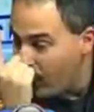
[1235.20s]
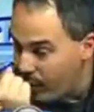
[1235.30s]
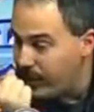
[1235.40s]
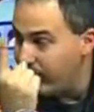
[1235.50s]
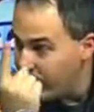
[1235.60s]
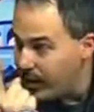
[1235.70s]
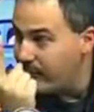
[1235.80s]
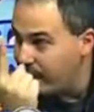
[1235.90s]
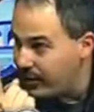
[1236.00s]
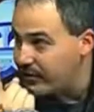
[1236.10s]
Only
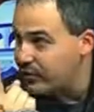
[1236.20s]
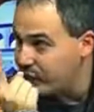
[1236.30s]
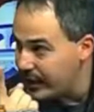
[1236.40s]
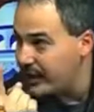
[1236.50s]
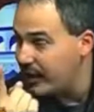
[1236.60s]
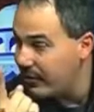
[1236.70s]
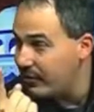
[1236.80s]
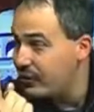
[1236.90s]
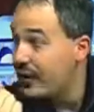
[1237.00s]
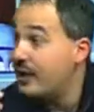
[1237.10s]
one verse, singular
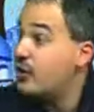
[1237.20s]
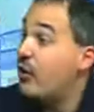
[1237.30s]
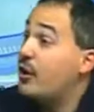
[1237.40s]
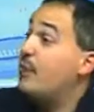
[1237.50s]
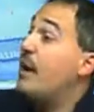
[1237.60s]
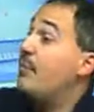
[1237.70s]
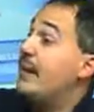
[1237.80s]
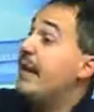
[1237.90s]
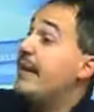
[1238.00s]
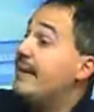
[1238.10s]
verse. And talking about
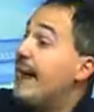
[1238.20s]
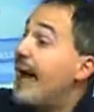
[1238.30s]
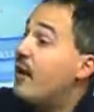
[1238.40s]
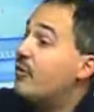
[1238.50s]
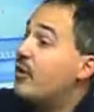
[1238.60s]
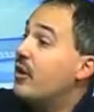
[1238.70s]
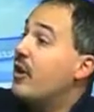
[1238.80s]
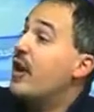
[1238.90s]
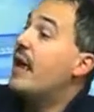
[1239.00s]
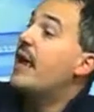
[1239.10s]
being in doubt,
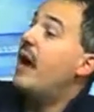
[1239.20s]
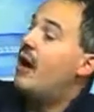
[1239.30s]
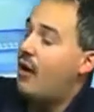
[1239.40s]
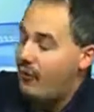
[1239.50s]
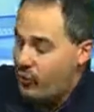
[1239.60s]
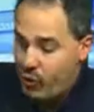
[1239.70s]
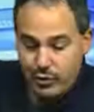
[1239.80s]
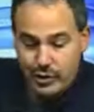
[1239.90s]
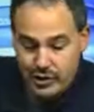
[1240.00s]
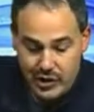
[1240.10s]
Uh, of
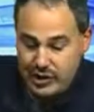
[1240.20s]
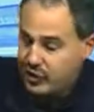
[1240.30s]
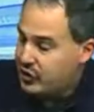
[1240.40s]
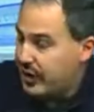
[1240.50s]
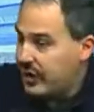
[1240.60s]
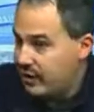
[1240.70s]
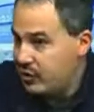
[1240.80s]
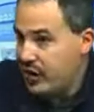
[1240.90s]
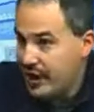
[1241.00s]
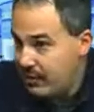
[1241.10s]
course, this is a singular
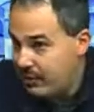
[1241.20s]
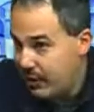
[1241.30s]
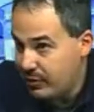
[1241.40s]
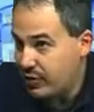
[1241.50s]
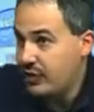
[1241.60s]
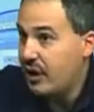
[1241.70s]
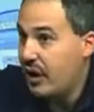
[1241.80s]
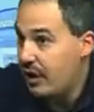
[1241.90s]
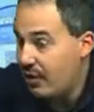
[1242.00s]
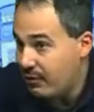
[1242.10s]
second-person
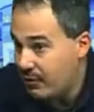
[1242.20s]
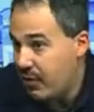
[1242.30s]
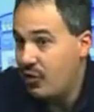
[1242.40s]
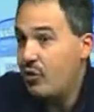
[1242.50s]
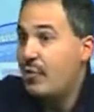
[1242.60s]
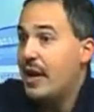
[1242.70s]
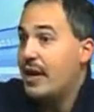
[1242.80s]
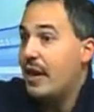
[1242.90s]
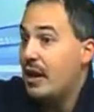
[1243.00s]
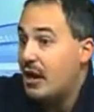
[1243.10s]
uh, verb
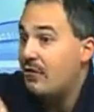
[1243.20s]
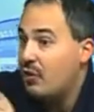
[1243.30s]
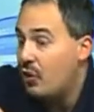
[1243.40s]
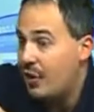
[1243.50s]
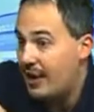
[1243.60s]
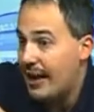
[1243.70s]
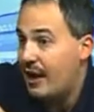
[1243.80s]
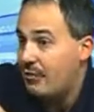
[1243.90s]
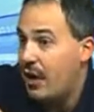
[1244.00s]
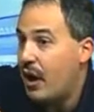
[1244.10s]
in there, if you're in
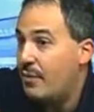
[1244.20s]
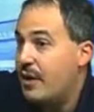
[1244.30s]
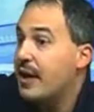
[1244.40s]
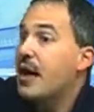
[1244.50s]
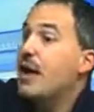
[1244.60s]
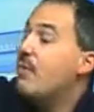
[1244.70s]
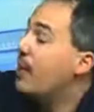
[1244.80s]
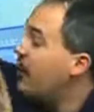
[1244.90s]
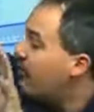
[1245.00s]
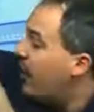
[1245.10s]
doubt, Muhammad.
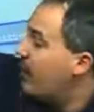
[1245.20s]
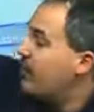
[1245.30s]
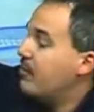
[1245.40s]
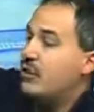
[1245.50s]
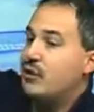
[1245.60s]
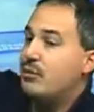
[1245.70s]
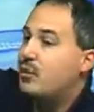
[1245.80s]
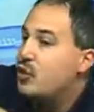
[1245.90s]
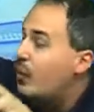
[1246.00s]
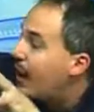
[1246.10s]
But if other
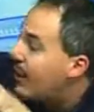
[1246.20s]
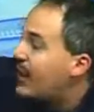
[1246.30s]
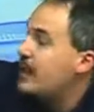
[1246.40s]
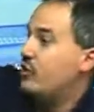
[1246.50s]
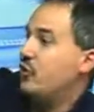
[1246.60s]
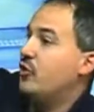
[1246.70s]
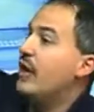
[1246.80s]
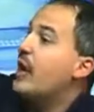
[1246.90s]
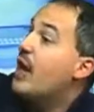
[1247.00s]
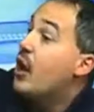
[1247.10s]
Muslims throughout
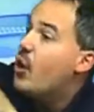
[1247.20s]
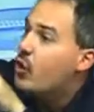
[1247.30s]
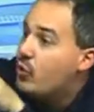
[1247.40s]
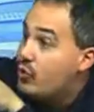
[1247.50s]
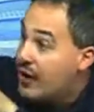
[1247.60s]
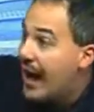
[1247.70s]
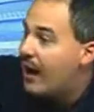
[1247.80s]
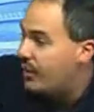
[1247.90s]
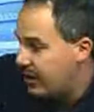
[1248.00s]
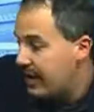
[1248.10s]
history who
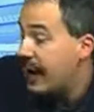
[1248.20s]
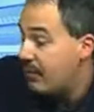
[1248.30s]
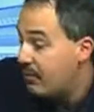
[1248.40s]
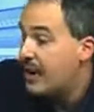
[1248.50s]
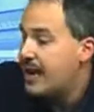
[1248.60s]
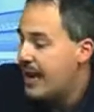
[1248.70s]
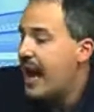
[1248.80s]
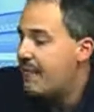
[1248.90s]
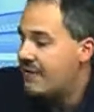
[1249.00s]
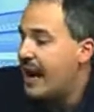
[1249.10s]
doubted, and many
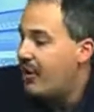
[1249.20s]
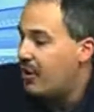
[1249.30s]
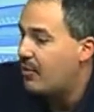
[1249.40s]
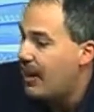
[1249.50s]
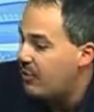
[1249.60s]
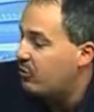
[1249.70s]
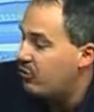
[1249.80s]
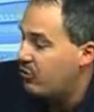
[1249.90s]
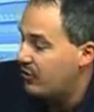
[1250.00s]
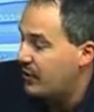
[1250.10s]
have doubted about the
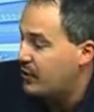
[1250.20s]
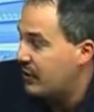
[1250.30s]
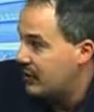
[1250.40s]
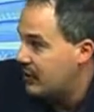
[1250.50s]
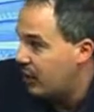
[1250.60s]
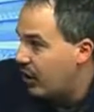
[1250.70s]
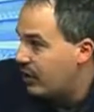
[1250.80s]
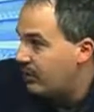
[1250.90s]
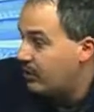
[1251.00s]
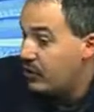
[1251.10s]
crucifixion in
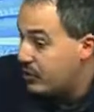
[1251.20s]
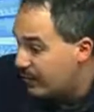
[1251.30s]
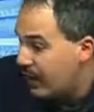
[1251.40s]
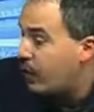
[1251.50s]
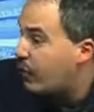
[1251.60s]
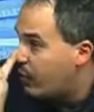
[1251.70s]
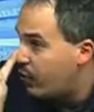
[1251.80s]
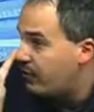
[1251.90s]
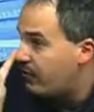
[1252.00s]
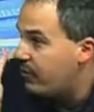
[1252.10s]
Islam, because of that only
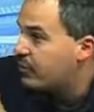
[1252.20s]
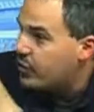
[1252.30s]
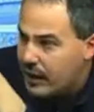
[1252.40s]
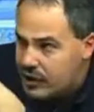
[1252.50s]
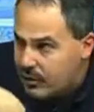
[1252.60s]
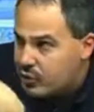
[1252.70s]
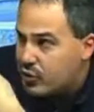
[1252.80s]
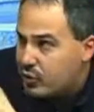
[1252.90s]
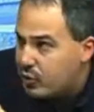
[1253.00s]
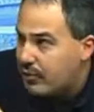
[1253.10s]
one verse, mm-hmm. it's
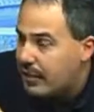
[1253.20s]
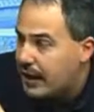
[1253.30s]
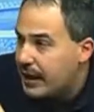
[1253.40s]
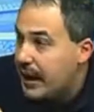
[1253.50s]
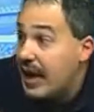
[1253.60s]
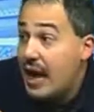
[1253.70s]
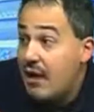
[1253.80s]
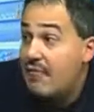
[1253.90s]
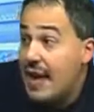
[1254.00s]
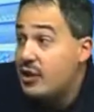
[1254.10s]
obscure, the meaning.
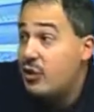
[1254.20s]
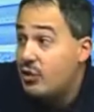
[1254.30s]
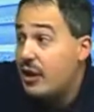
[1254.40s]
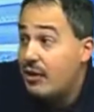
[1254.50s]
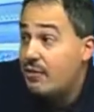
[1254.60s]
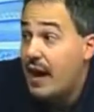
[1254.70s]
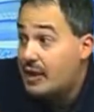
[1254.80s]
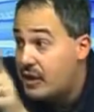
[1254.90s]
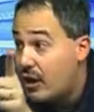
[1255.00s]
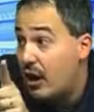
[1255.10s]
Mm-hmm. If they took the
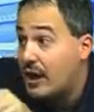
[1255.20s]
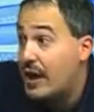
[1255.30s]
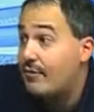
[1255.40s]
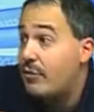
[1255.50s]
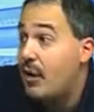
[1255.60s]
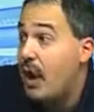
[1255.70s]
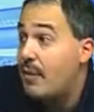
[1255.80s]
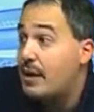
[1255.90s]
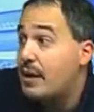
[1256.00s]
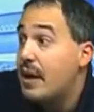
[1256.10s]
advice that Allah gave to
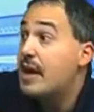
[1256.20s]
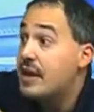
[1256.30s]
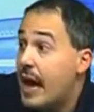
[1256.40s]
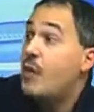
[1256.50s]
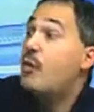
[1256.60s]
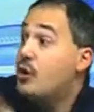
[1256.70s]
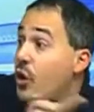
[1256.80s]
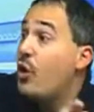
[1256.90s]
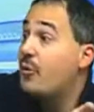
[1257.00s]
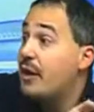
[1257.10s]
Muhammad, they would
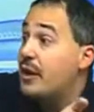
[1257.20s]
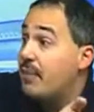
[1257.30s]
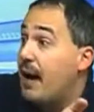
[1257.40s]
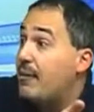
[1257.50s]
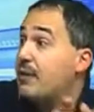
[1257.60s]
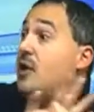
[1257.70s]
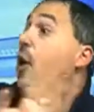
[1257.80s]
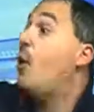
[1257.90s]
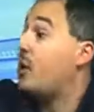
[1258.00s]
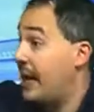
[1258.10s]
go and read the Bible and
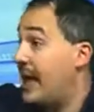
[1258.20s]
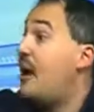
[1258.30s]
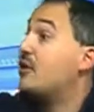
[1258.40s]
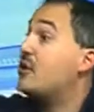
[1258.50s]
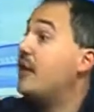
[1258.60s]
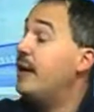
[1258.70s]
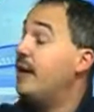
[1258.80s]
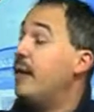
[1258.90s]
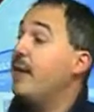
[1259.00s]
say, oh, okay, now it's clear.